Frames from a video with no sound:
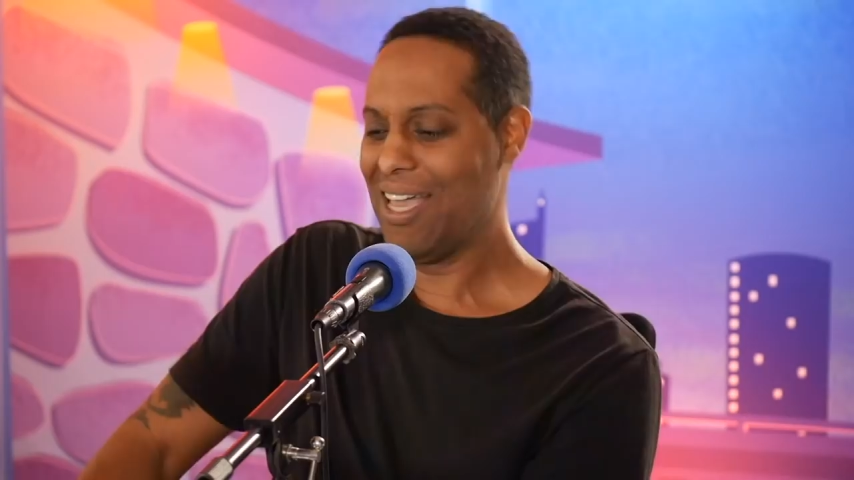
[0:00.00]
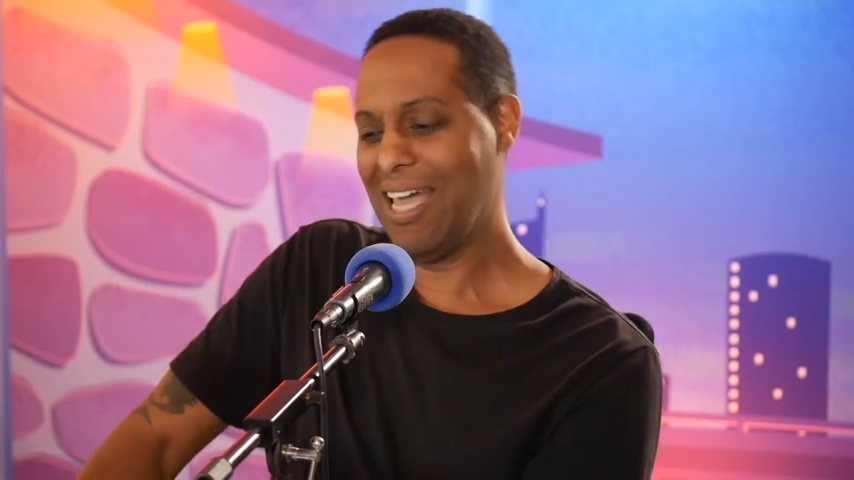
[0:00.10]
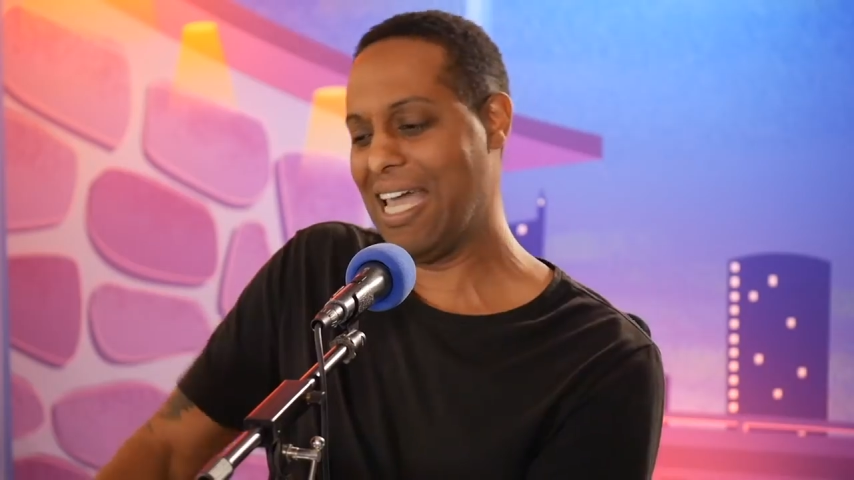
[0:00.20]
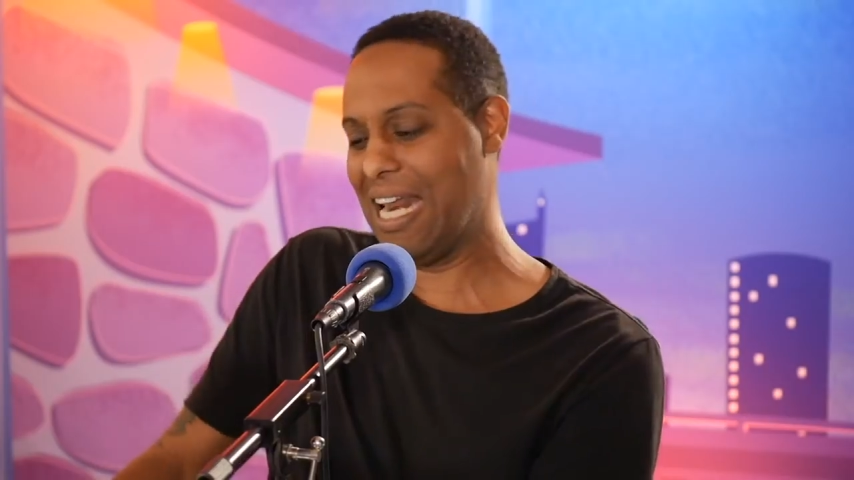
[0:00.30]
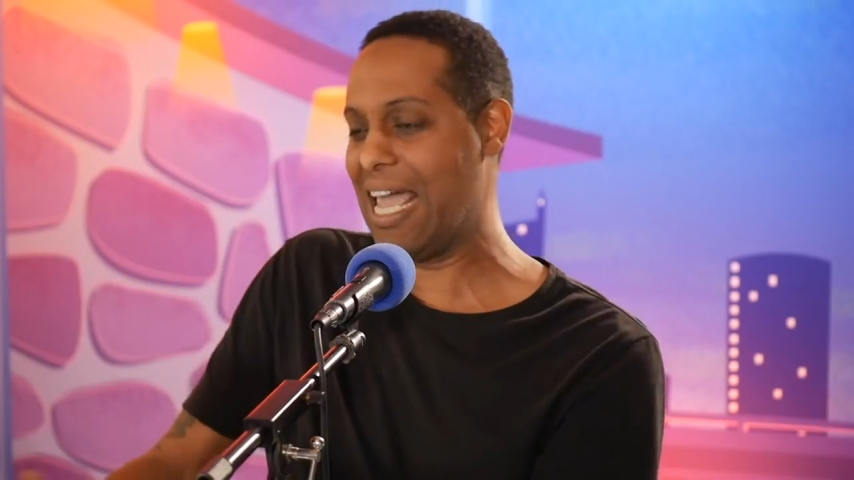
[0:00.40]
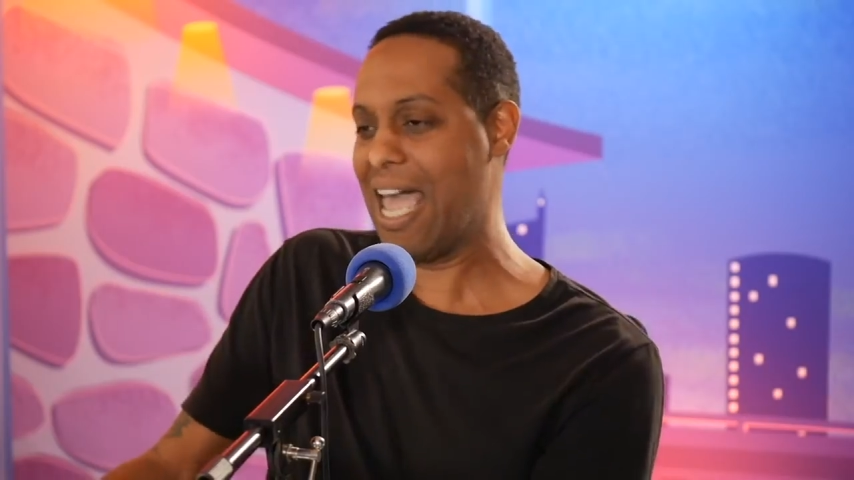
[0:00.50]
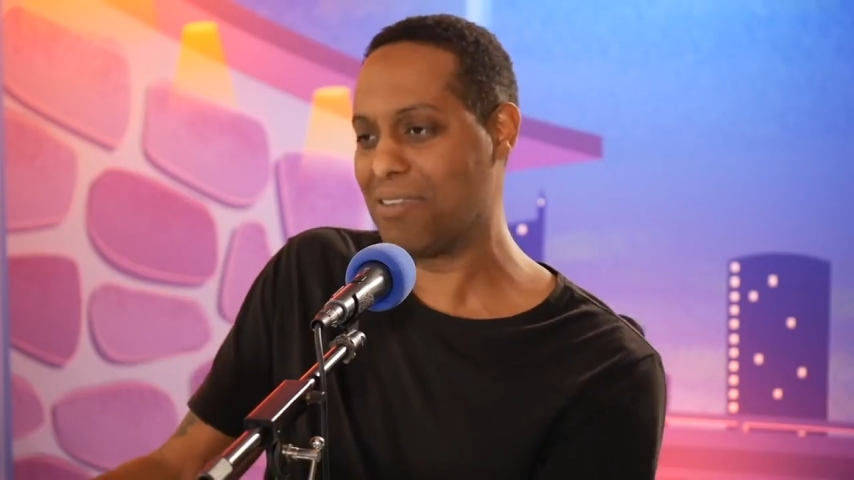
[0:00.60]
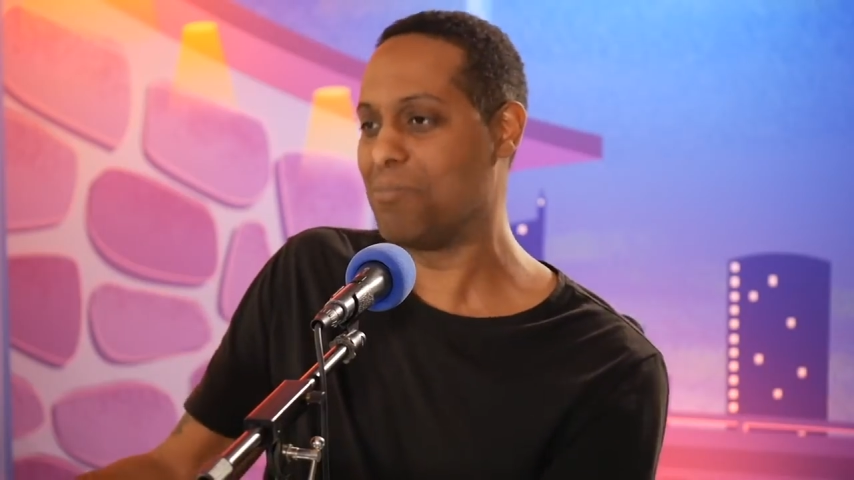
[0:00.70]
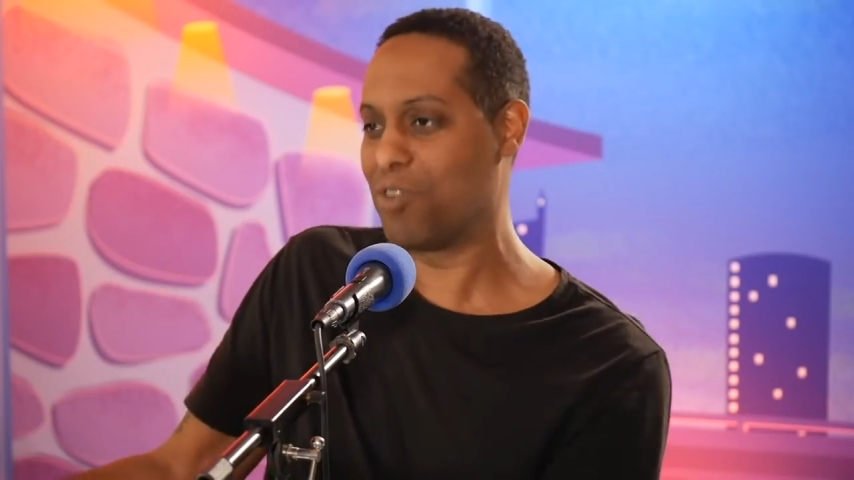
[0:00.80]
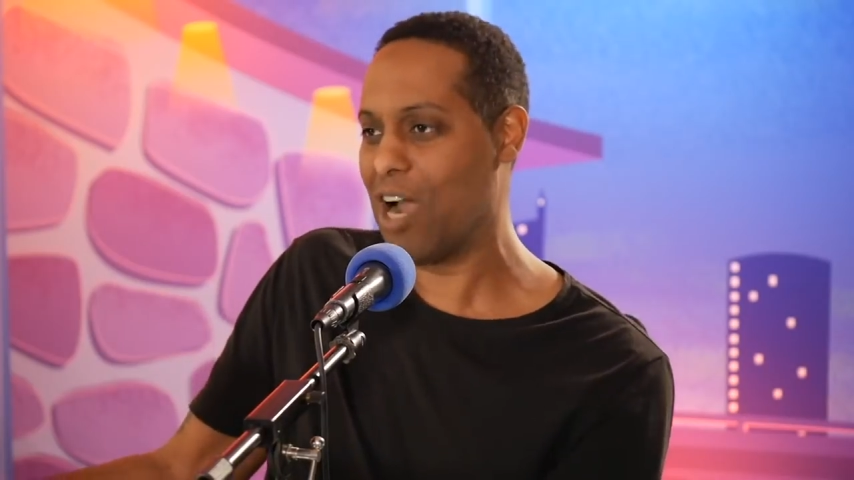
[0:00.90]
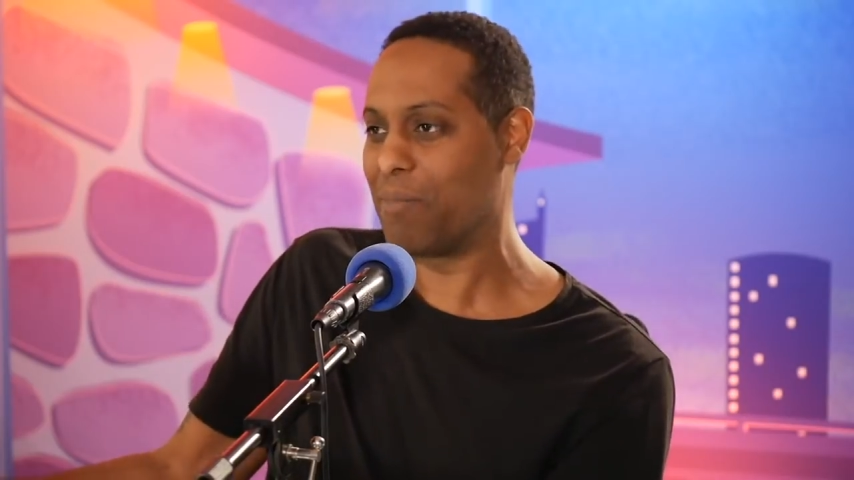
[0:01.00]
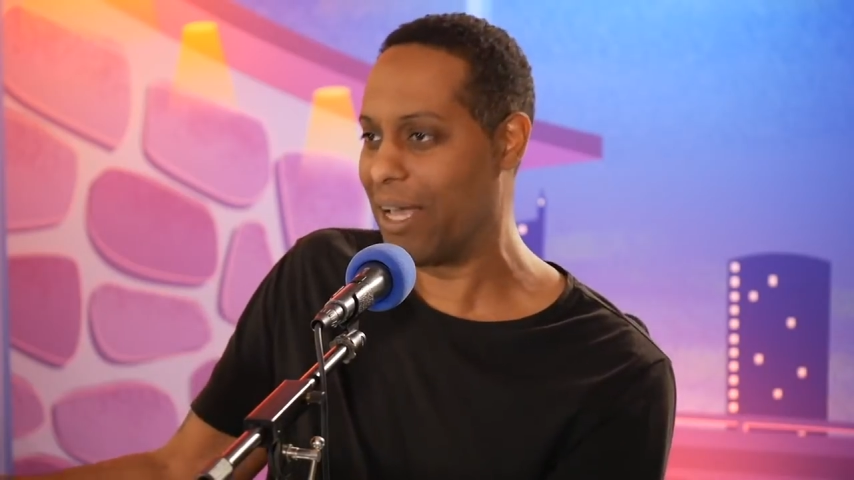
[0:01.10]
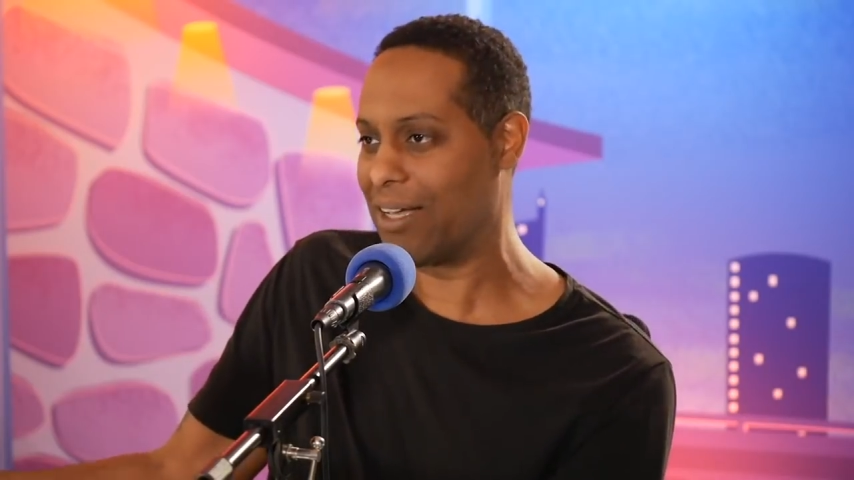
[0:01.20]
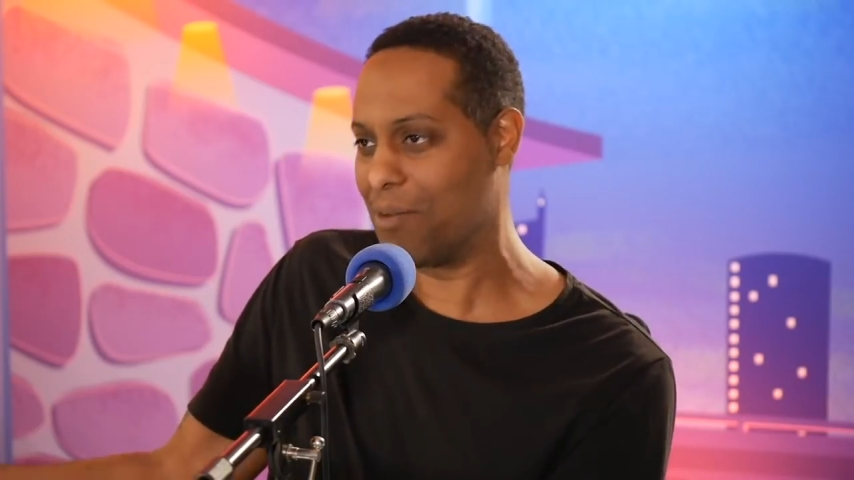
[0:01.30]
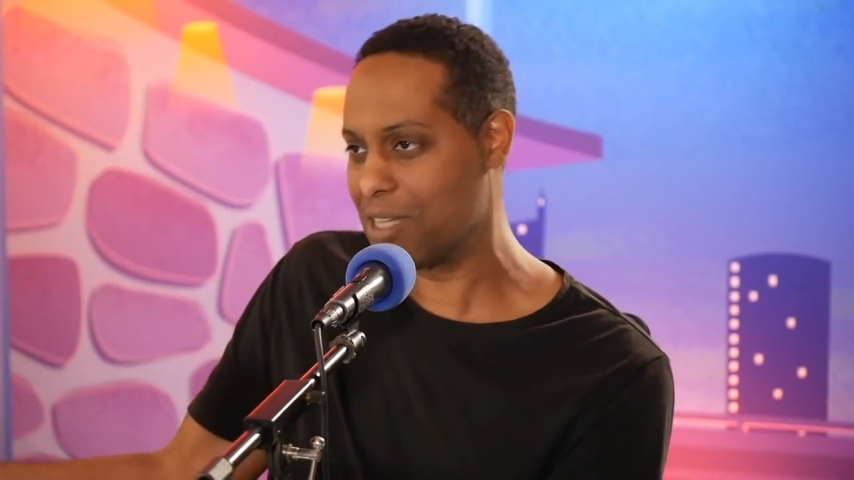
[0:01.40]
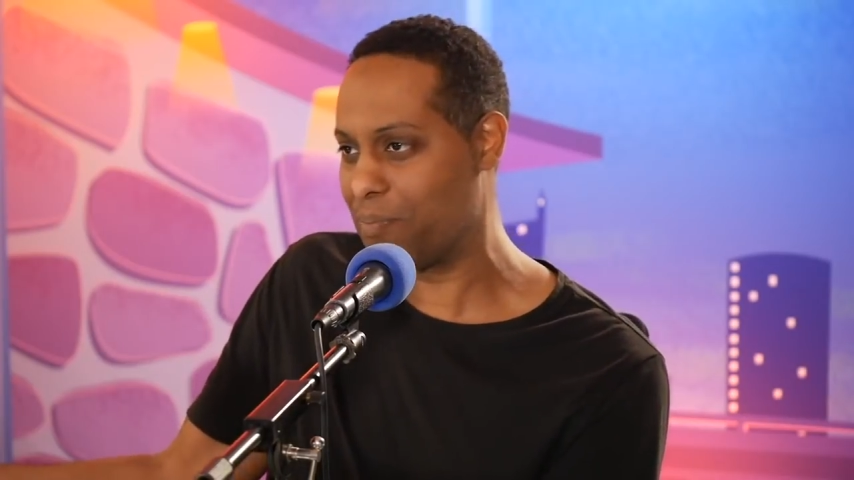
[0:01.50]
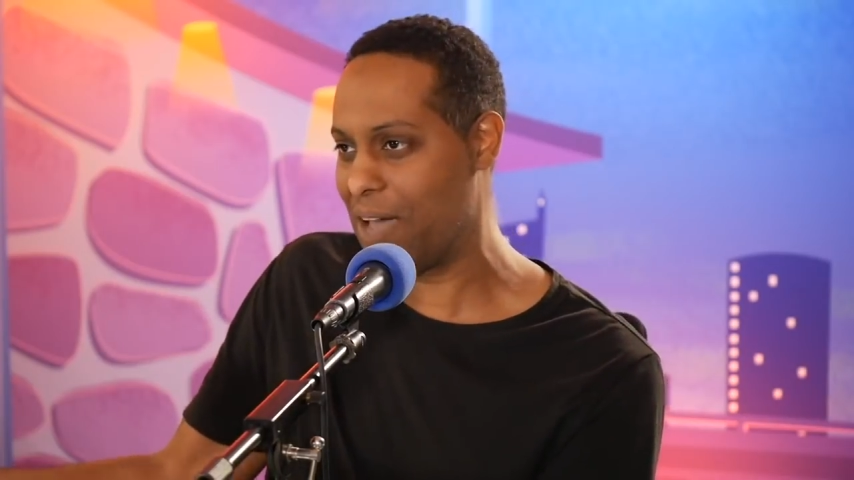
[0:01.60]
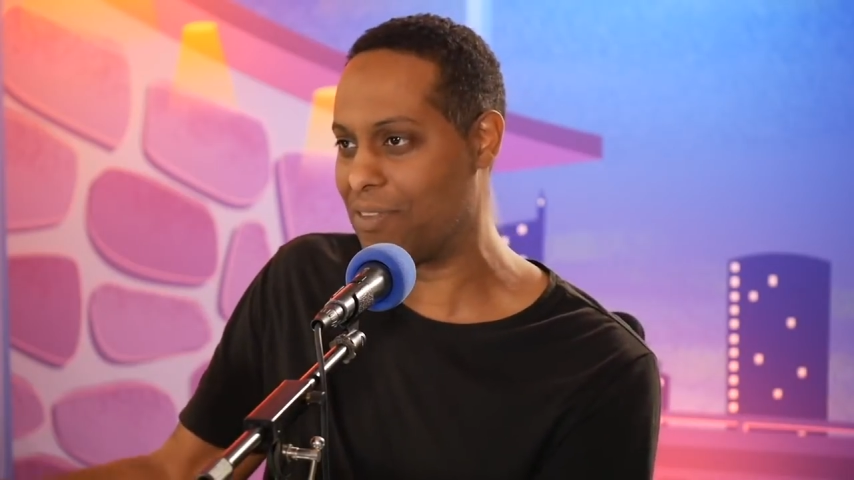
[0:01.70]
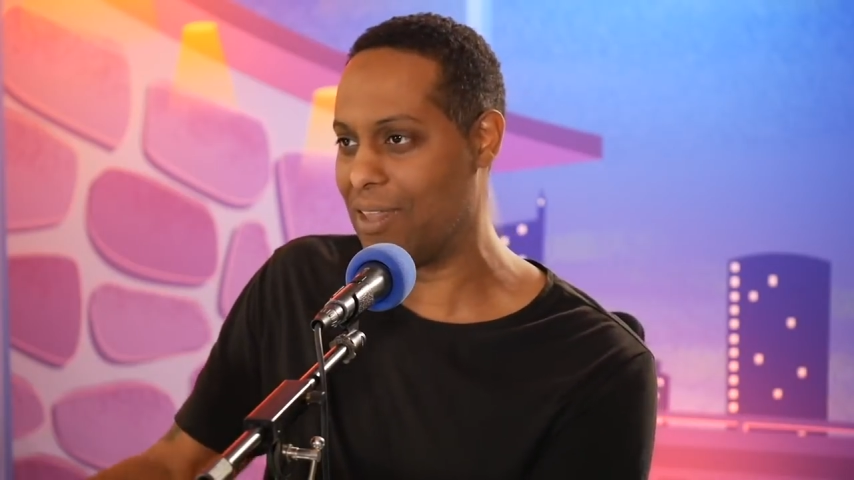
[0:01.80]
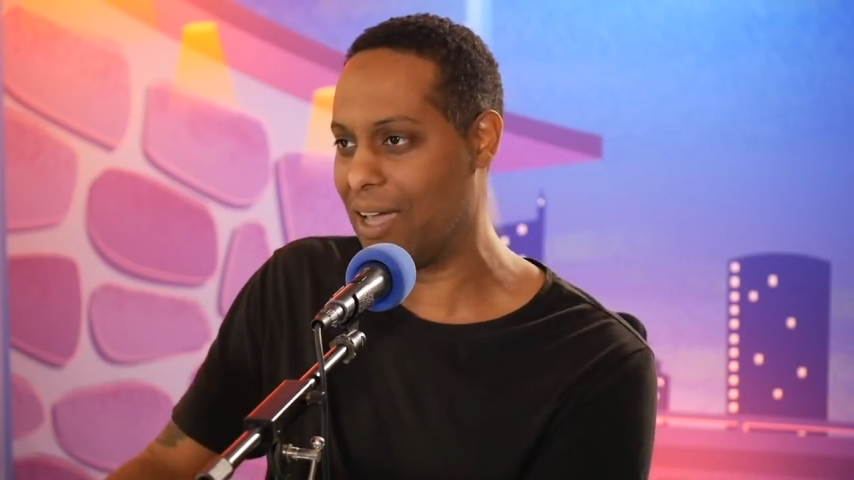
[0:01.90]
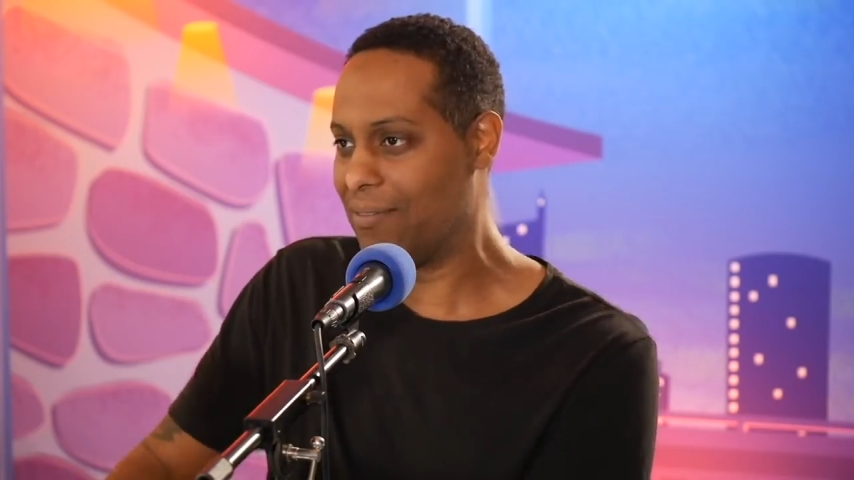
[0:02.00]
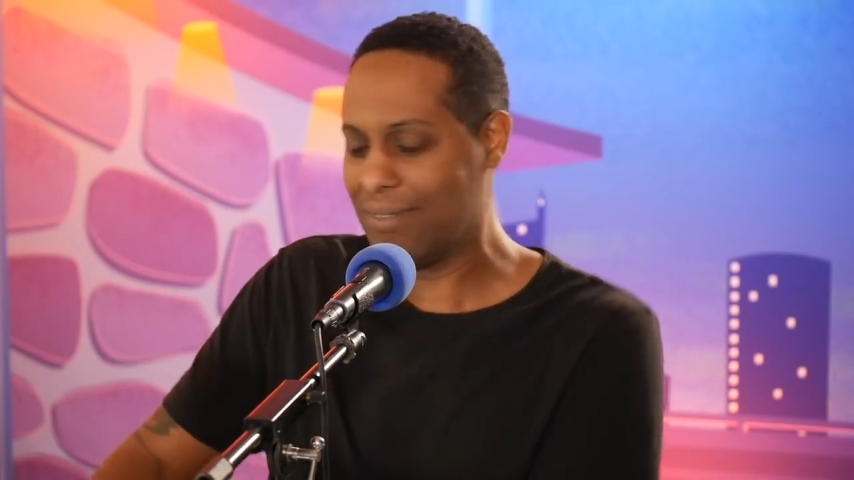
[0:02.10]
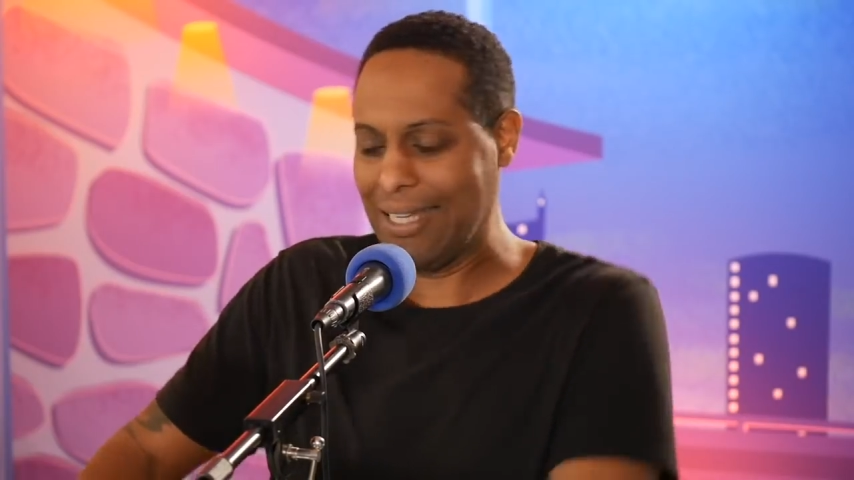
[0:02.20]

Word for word: then they have some drama that comes up after that.